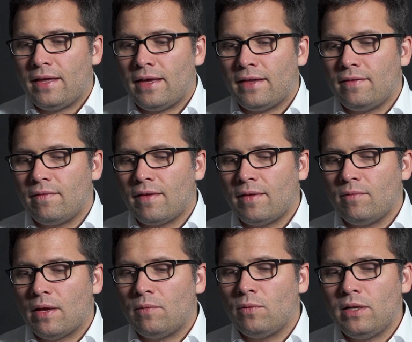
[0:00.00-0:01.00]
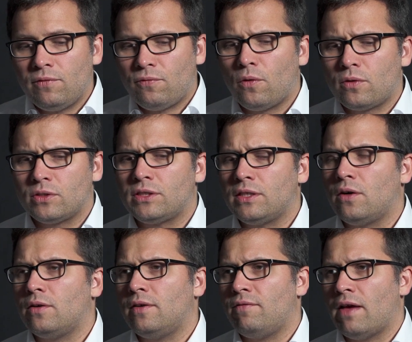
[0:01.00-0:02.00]
And really focusing
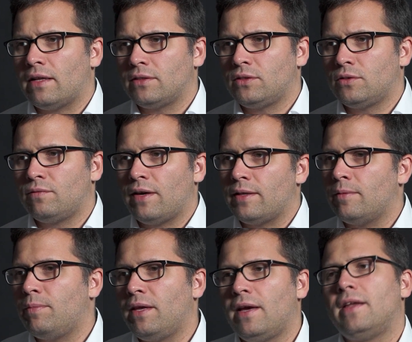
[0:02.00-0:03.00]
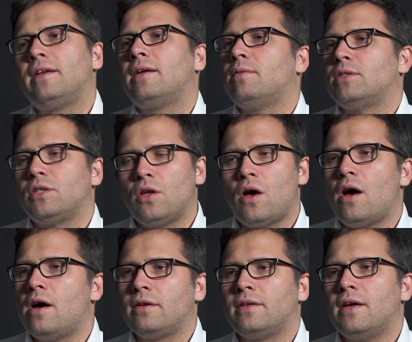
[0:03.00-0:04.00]
on the value, where in the beginning there was a
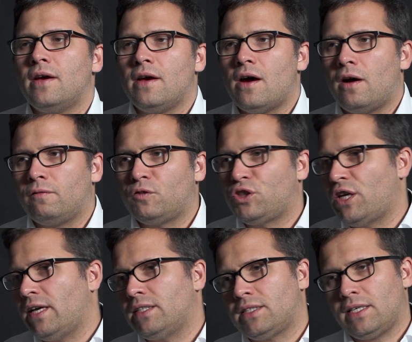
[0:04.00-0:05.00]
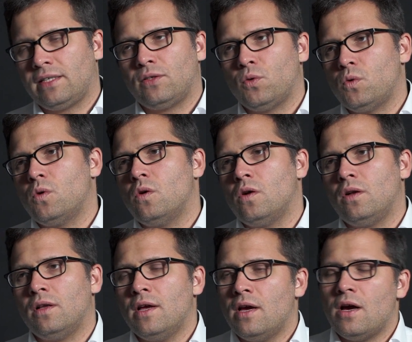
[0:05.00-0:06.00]
lot of chasing the
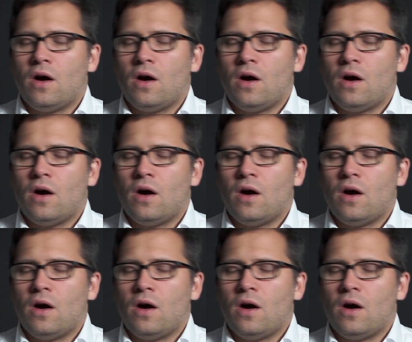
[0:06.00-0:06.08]
whole,